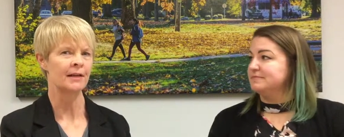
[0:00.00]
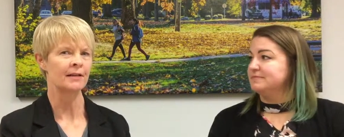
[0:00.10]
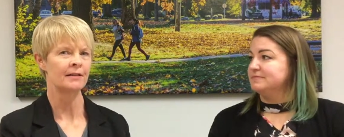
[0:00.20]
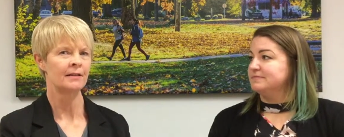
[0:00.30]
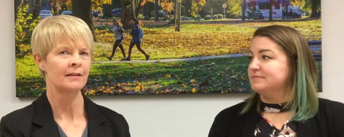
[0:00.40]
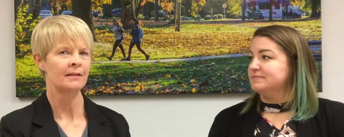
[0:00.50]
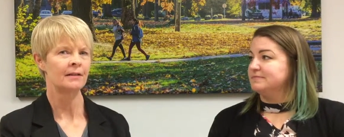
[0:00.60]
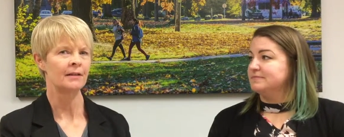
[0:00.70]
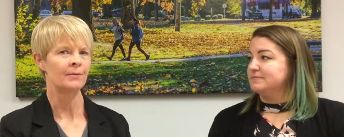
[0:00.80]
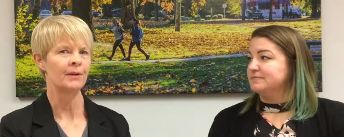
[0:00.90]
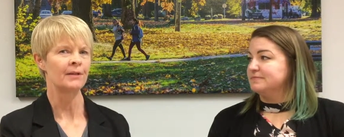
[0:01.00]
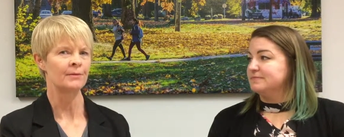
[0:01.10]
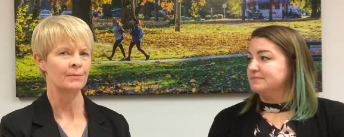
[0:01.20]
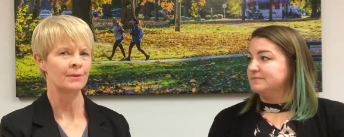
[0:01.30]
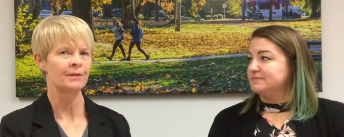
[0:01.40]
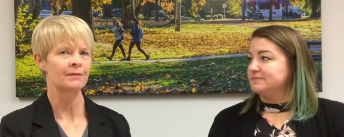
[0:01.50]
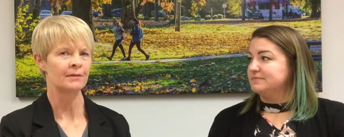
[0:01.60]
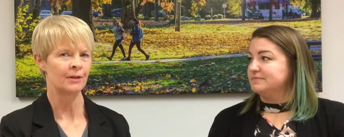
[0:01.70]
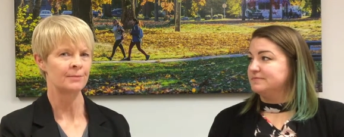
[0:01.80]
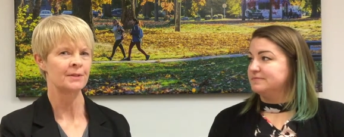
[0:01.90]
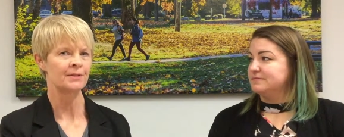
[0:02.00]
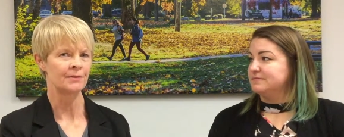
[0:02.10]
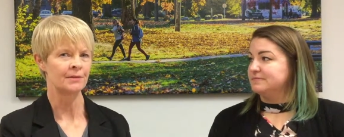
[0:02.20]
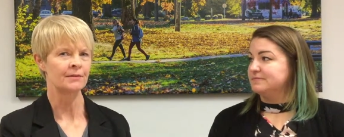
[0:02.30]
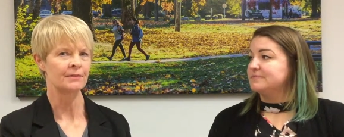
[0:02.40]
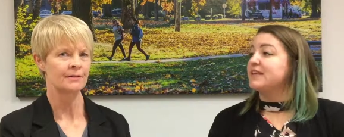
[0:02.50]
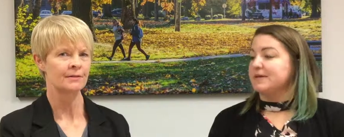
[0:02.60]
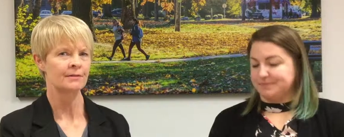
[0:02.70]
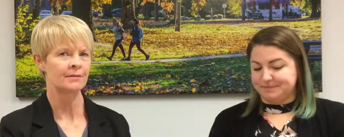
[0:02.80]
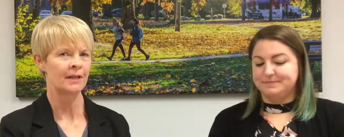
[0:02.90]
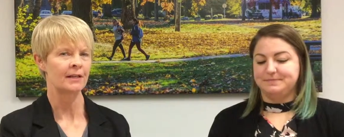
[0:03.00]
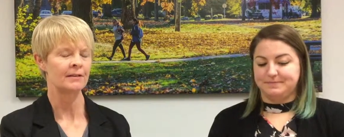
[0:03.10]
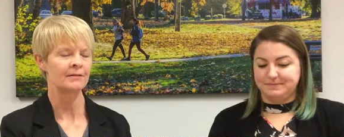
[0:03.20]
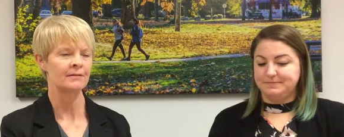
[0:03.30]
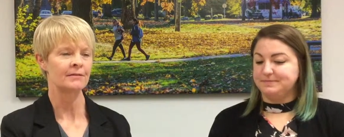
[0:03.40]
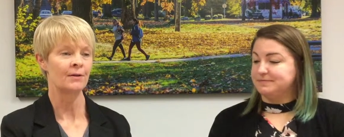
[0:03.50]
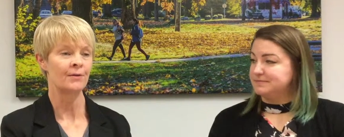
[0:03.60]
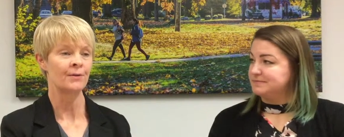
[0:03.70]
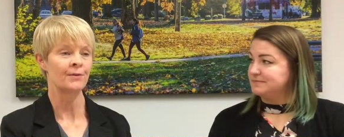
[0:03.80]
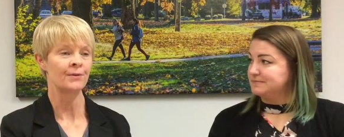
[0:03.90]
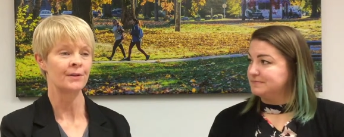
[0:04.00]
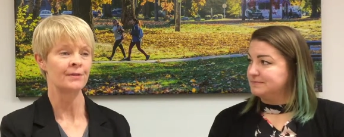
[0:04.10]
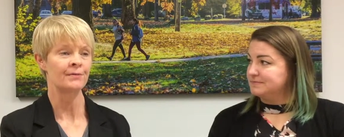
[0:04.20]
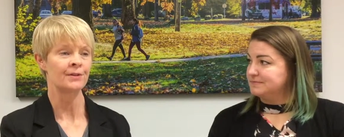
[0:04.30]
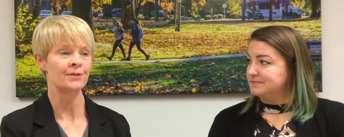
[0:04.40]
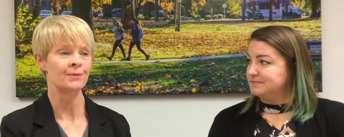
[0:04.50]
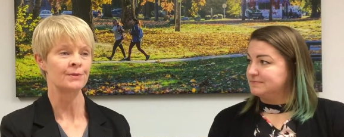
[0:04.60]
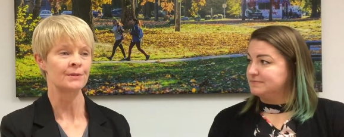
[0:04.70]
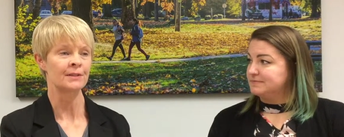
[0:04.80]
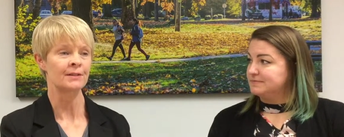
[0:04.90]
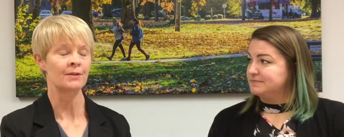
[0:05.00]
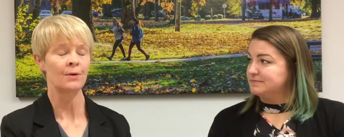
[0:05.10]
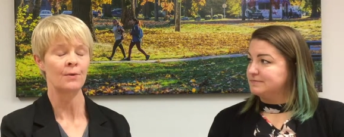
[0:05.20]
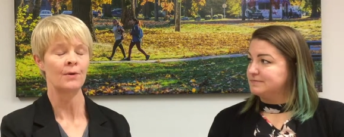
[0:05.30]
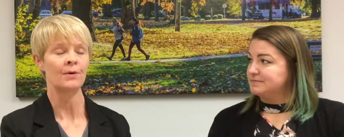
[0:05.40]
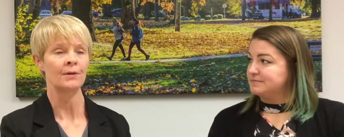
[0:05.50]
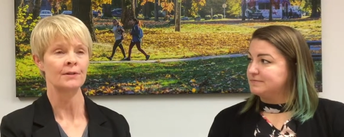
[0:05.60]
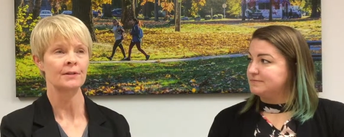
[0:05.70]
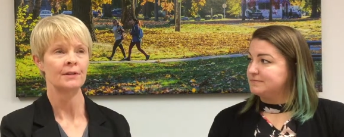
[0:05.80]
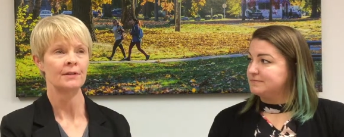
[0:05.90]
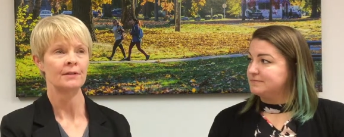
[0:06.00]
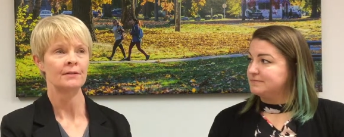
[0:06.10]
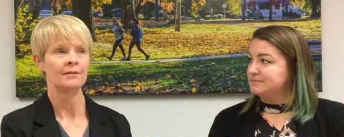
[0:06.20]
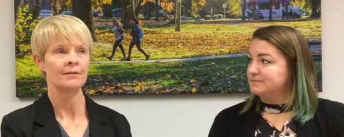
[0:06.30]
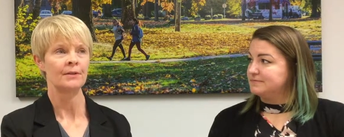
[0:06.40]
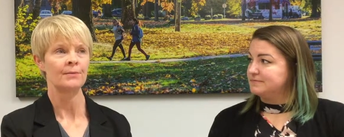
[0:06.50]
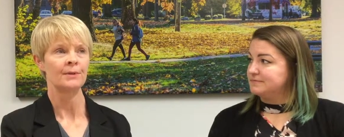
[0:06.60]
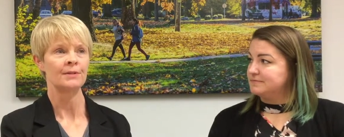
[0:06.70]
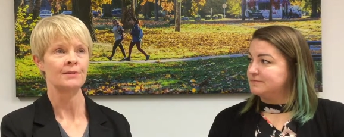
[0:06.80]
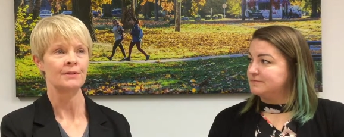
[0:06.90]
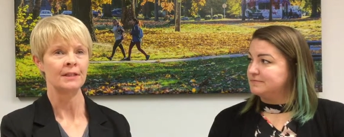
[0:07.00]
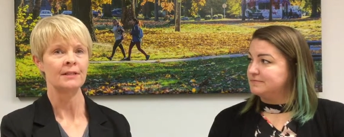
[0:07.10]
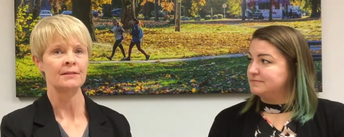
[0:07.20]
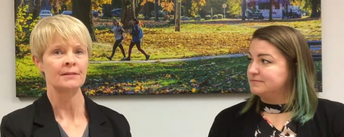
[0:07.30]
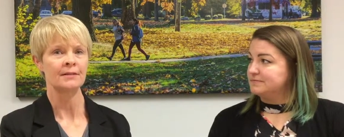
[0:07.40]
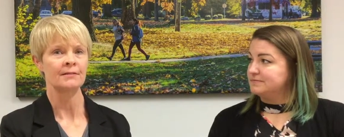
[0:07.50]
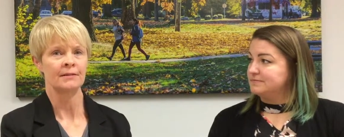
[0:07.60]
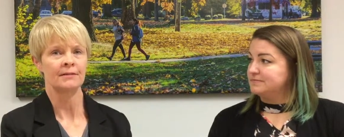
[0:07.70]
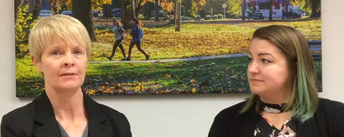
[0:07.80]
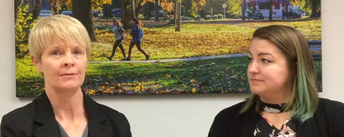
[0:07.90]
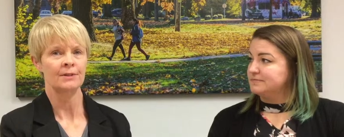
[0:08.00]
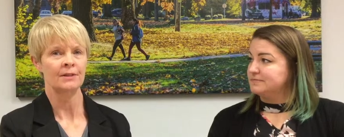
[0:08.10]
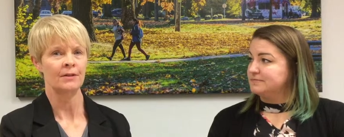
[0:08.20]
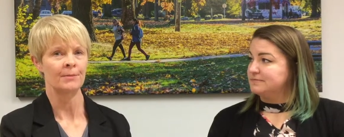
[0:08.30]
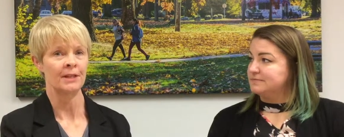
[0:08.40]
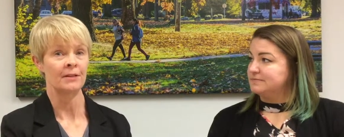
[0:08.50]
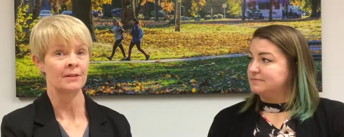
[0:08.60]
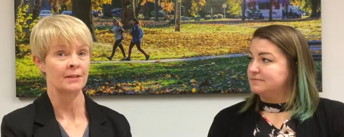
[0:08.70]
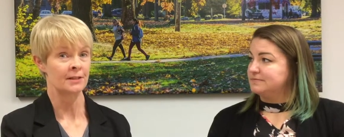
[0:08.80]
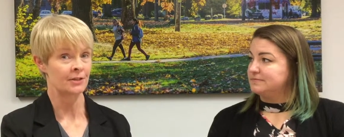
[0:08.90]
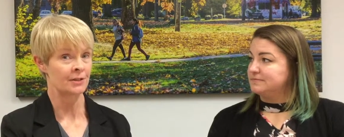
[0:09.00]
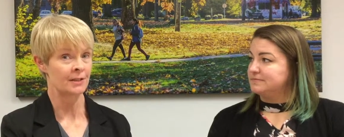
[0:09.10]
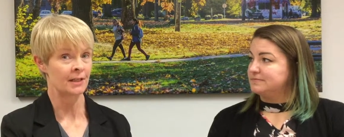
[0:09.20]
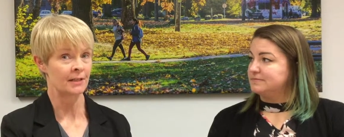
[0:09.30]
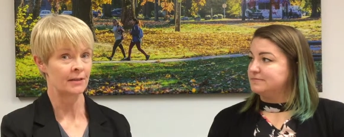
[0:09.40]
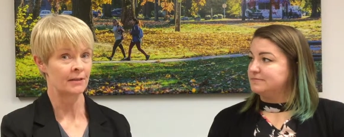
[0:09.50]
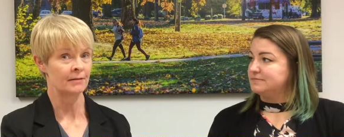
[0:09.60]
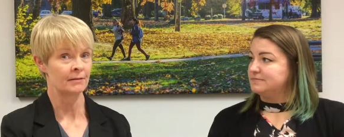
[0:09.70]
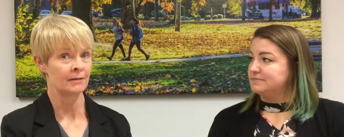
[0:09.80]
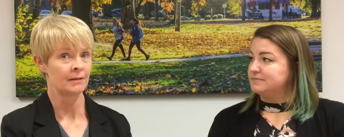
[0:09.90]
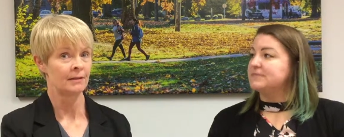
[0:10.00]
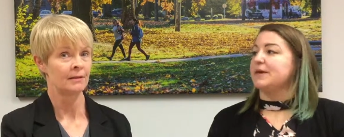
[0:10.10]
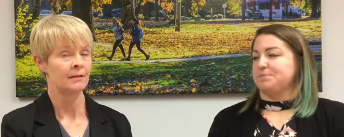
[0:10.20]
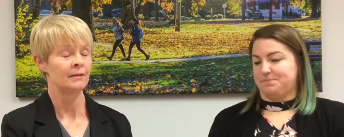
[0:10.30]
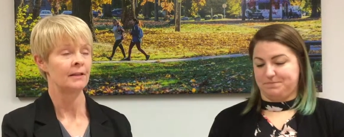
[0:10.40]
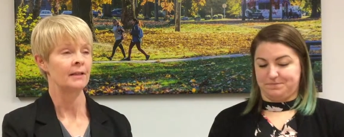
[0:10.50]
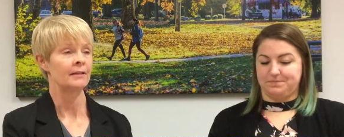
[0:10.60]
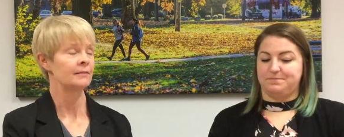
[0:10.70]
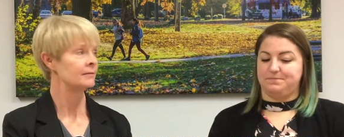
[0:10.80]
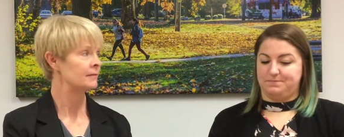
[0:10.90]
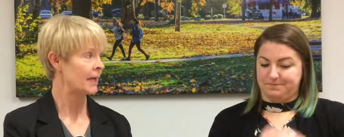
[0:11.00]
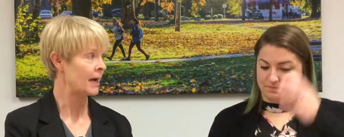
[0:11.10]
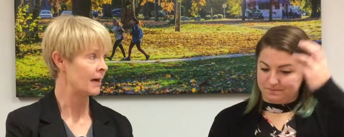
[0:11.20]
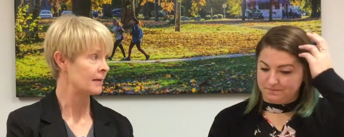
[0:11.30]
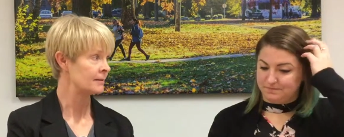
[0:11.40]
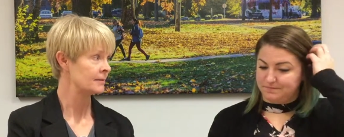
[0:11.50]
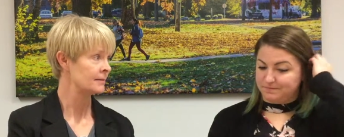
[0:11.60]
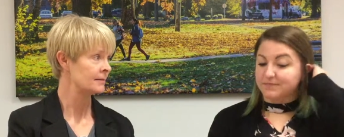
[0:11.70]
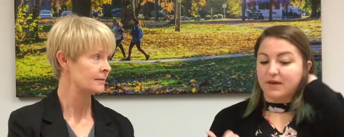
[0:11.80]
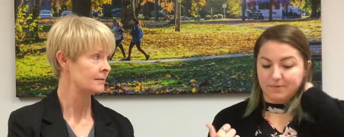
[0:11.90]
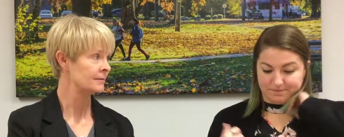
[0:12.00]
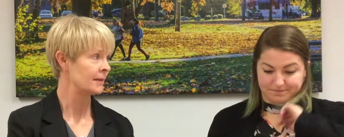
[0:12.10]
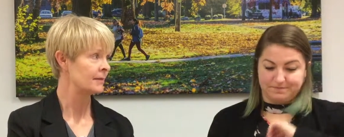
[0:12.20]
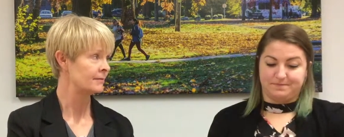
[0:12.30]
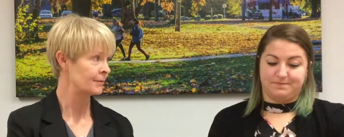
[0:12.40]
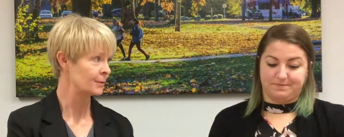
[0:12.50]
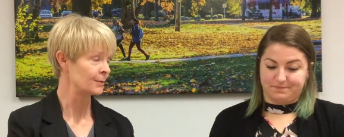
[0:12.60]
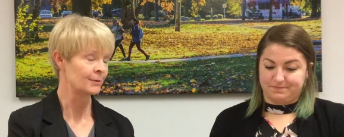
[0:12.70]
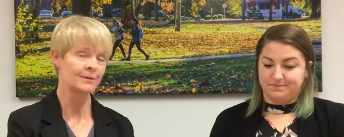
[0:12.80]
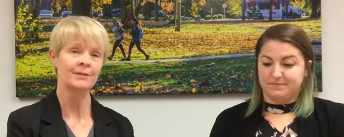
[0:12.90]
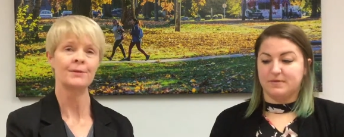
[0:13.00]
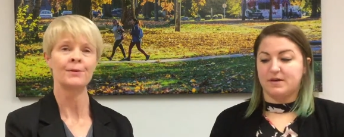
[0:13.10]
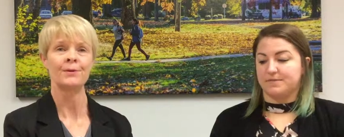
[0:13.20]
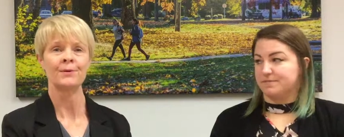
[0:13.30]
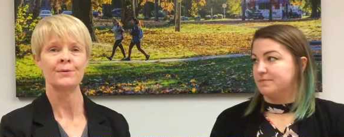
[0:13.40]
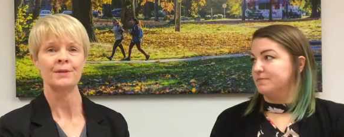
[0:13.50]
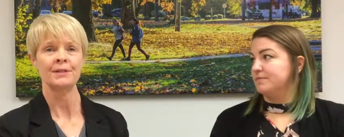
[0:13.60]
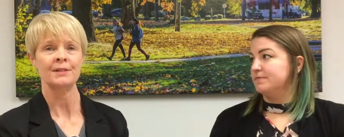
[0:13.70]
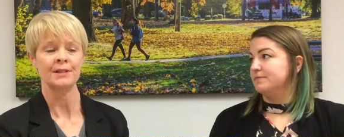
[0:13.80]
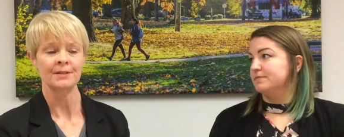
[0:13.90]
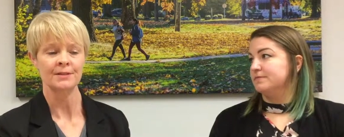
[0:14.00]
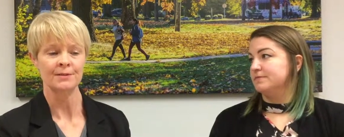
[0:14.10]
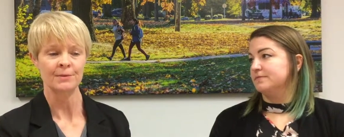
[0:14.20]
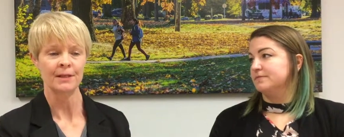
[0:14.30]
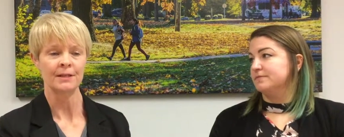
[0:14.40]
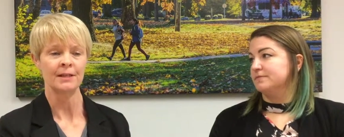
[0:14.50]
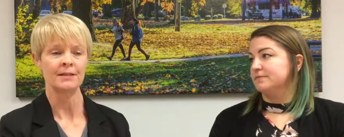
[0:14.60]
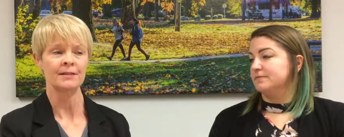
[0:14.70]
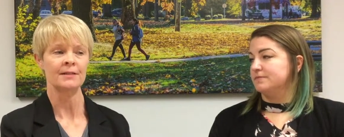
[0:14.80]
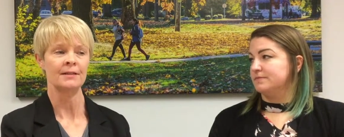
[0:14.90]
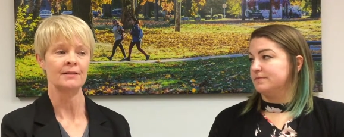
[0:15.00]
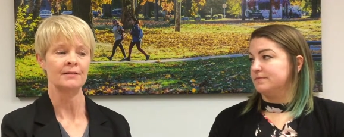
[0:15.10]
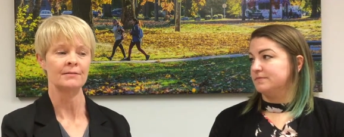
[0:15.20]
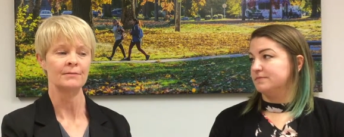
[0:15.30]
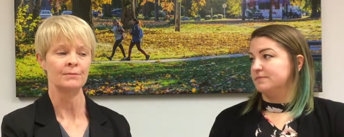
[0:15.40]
Speaker 1: that in a way that would help the students. And although they're individuals as a cohort, there were needs that, that there was a commonality such as daycare. Yeah. And gas. Yeah. And food. So yeah. these things recognized, uh,